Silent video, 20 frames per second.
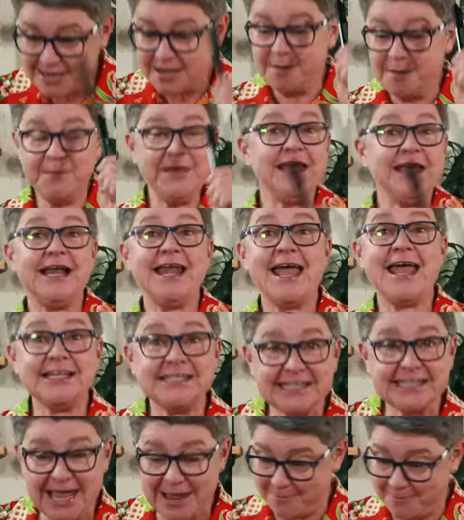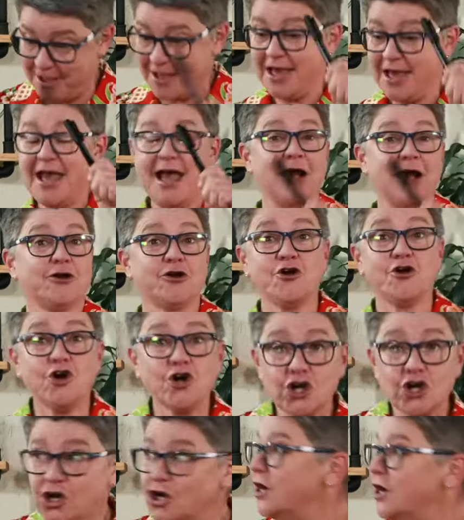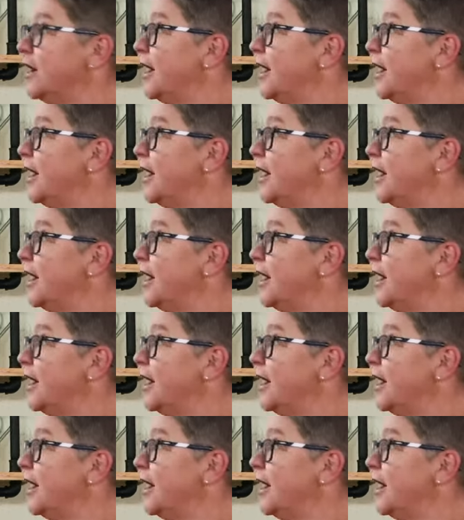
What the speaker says: being a landscaper, how to cook.